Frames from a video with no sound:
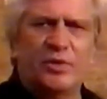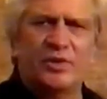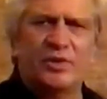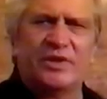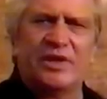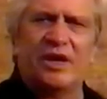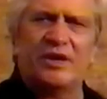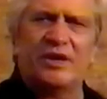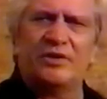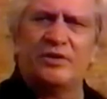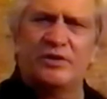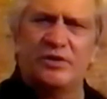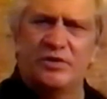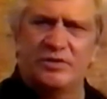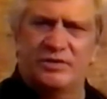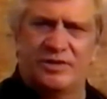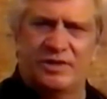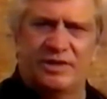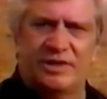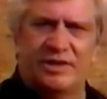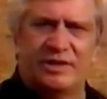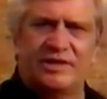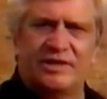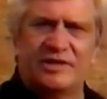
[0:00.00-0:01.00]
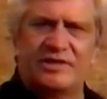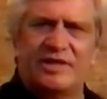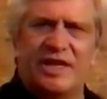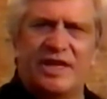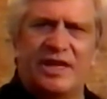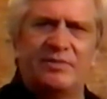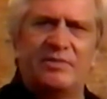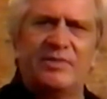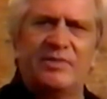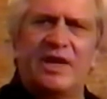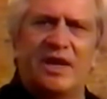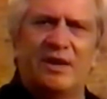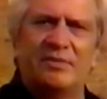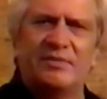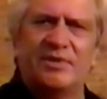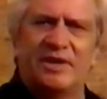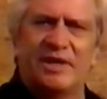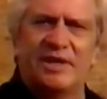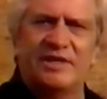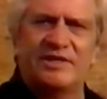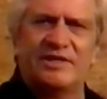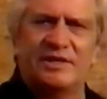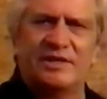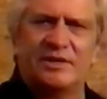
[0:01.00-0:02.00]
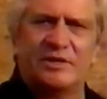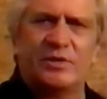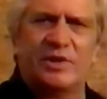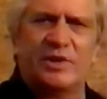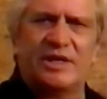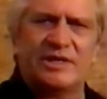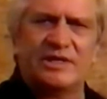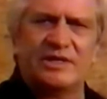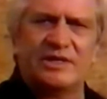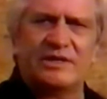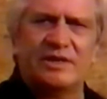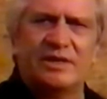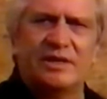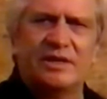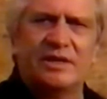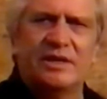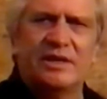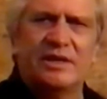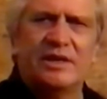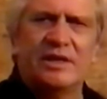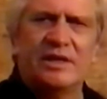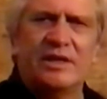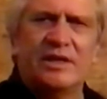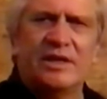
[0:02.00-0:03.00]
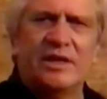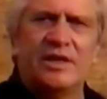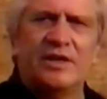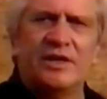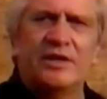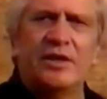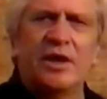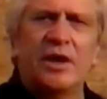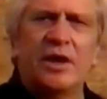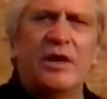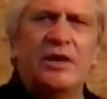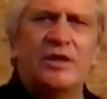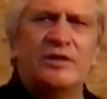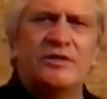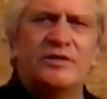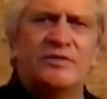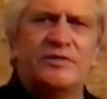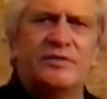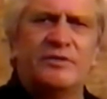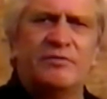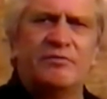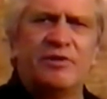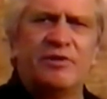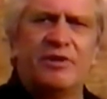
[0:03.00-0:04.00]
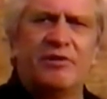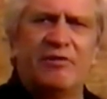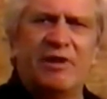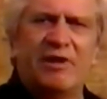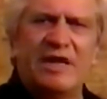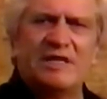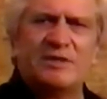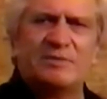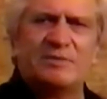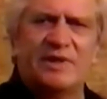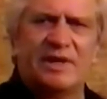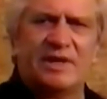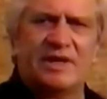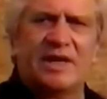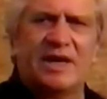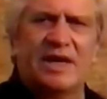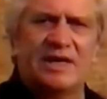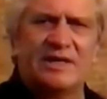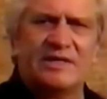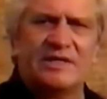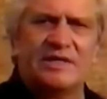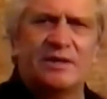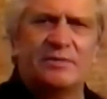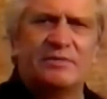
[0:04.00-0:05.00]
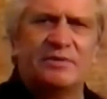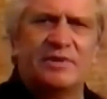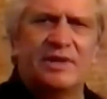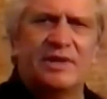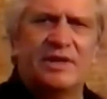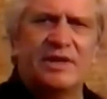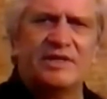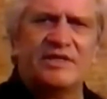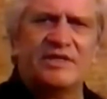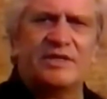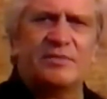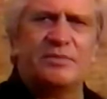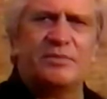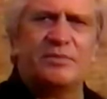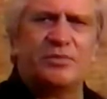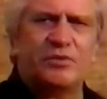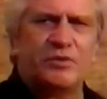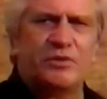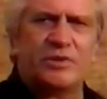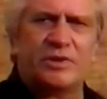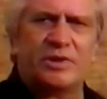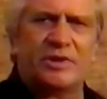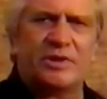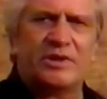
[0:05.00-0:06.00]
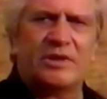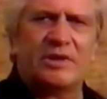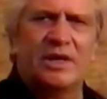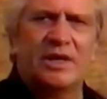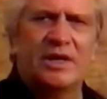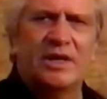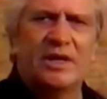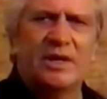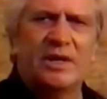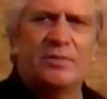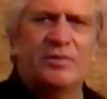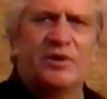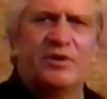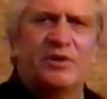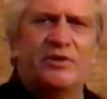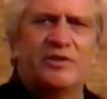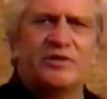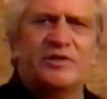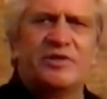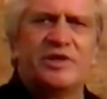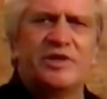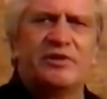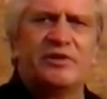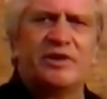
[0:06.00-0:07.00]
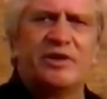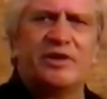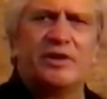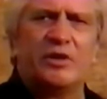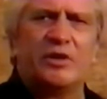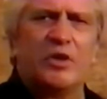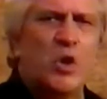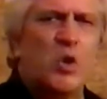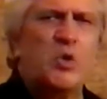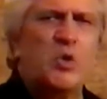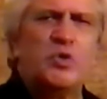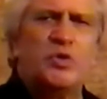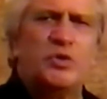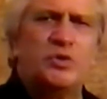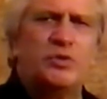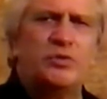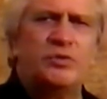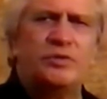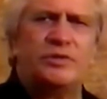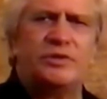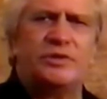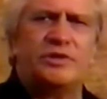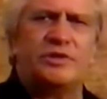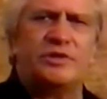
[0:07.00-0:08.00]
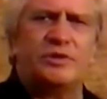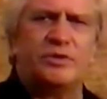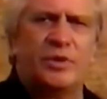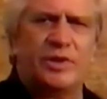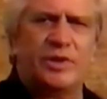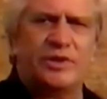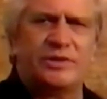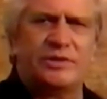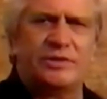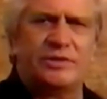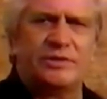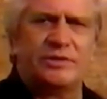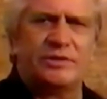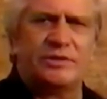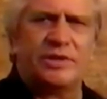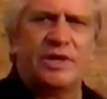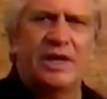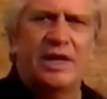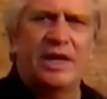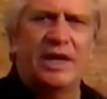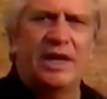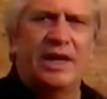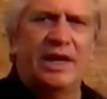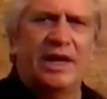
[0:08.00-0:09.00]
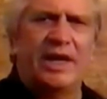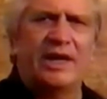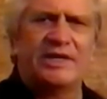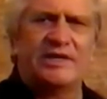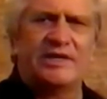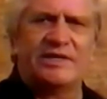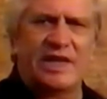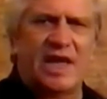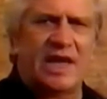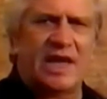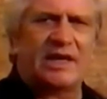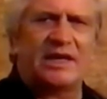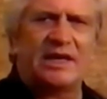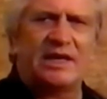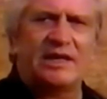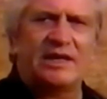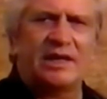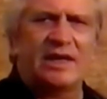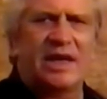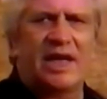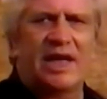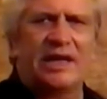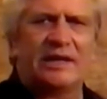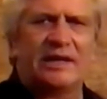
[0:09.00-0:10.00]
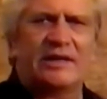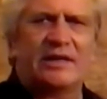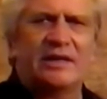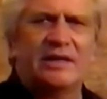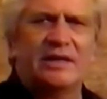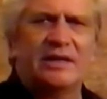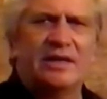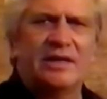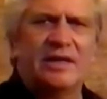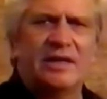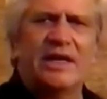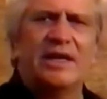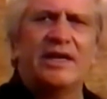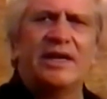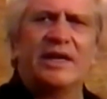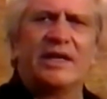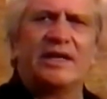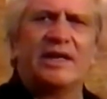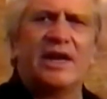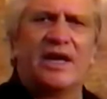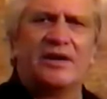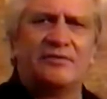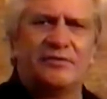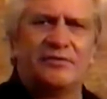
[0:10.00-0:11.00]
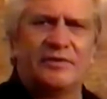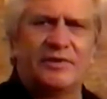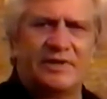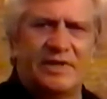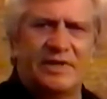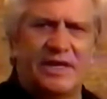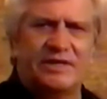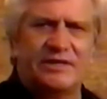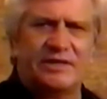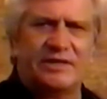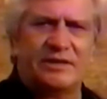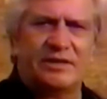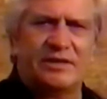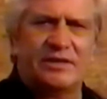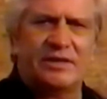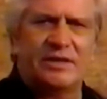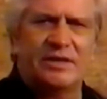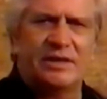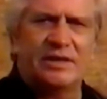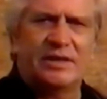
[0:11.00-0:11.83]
without using the same combination twice. Knowledge of the rearrangement concept is important because there are no 2 situations exactly alike in a confrontation.